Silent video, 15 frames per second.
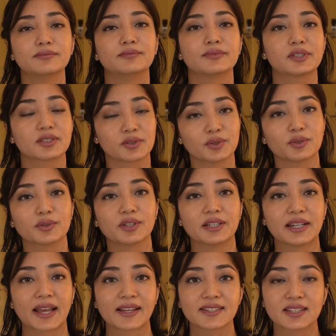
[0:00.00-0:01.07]
so the
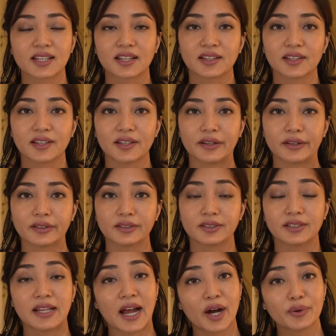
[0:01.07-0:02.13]
next thing is,
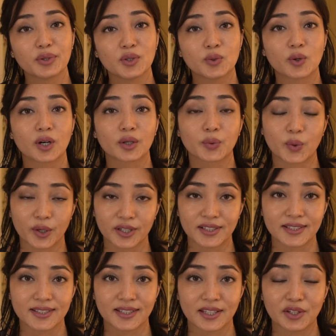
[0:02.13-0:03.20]
now you are
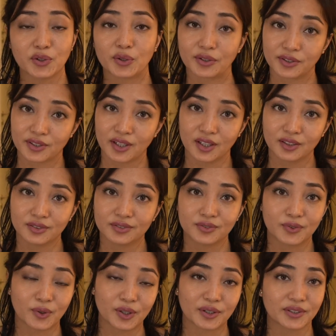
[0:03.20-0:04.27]
quarantining yourself
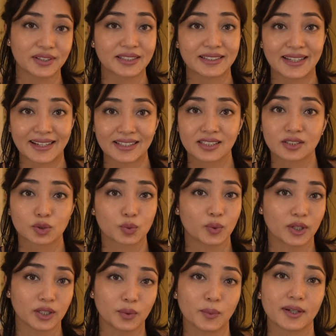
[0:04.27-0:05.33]
for the next
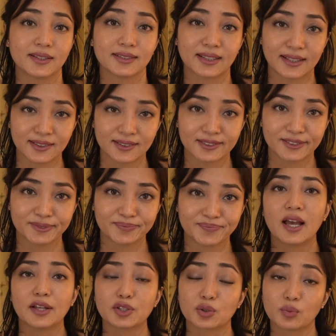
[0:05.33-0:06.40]
21 days.
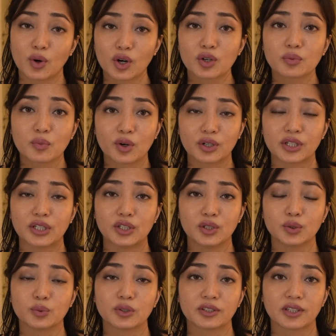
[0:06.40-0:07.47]
And tomorrow morning
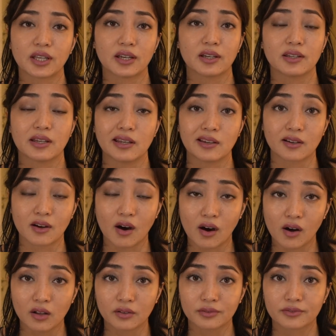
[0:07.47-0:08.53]
you will get a
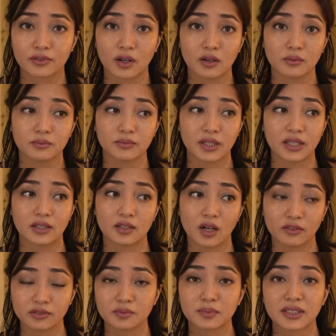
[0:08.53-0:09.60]
call from a
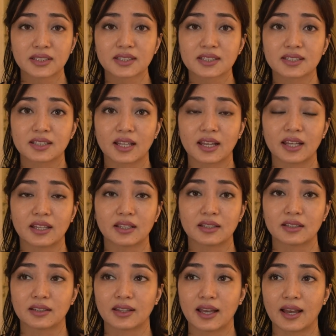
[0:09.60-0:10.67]
government
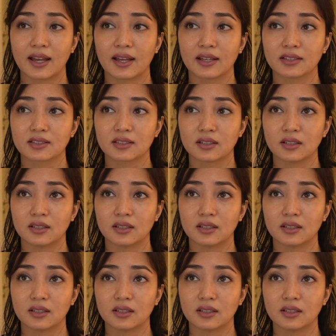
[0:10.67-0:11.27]
saying that